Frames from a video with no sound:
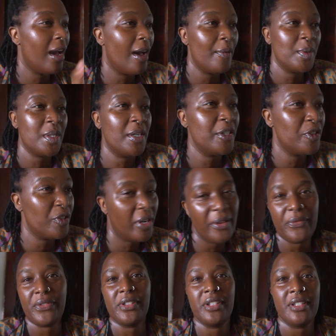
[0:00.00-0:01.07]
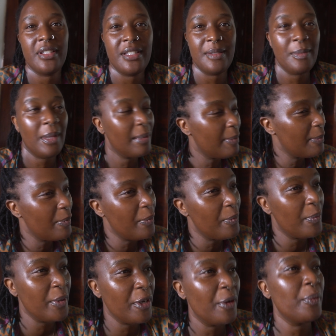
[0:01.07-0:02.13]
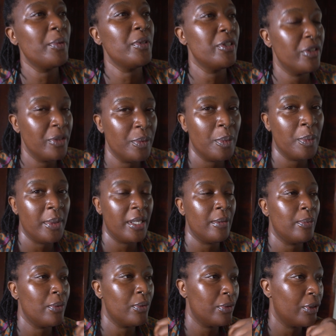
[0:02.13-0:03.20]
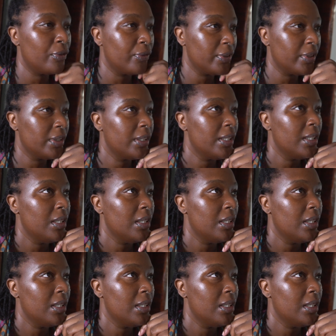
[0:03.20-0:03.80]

I was already trained for this. Black people, we know what to do when we get pulled over.